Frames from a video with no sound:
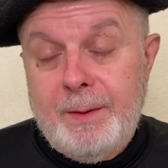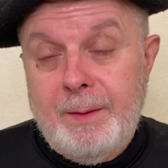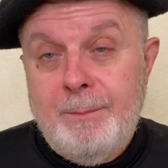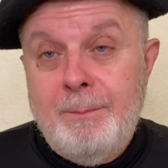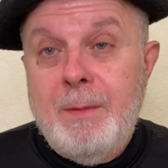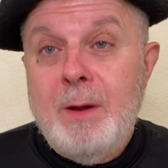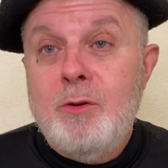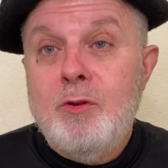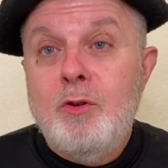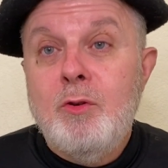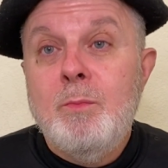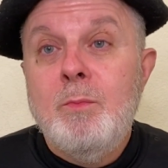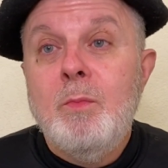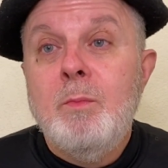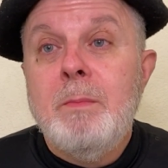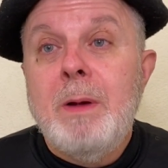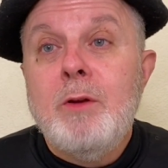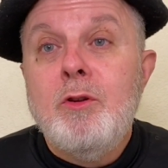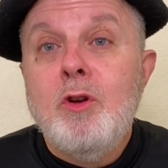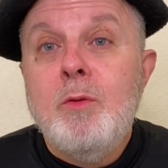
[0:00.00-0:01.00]
My,
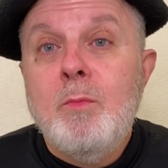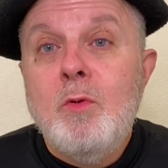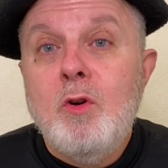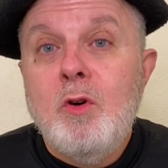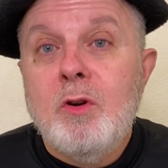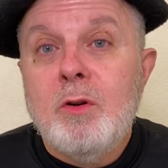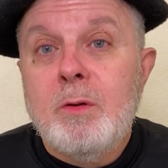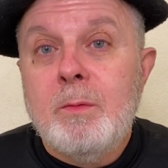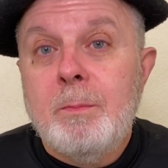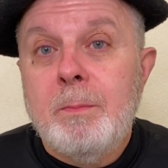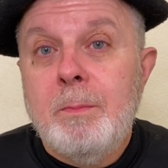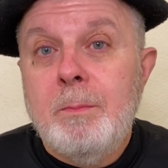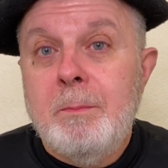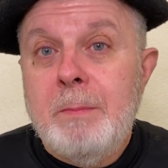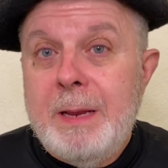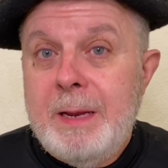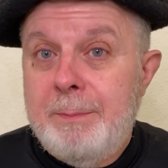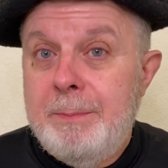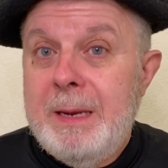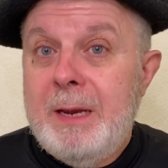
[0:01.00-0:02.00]
hum my humor
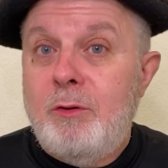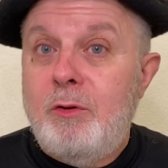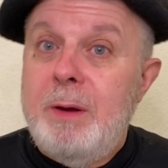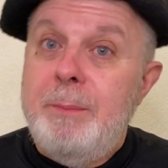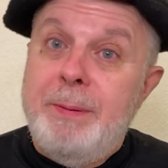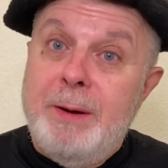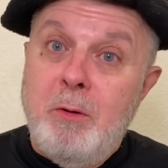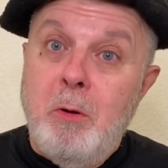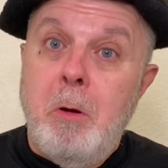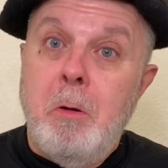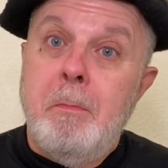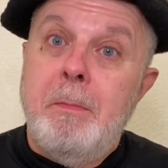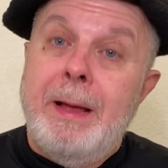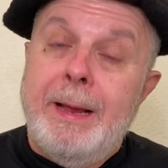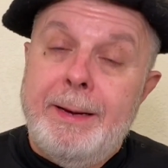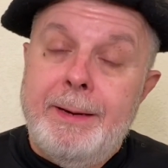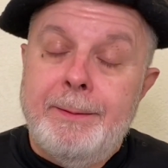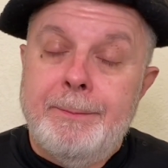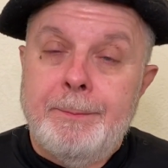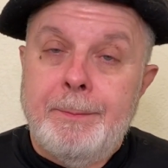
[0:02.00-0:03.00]
make me creepy old
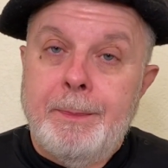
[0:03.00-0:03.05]
man.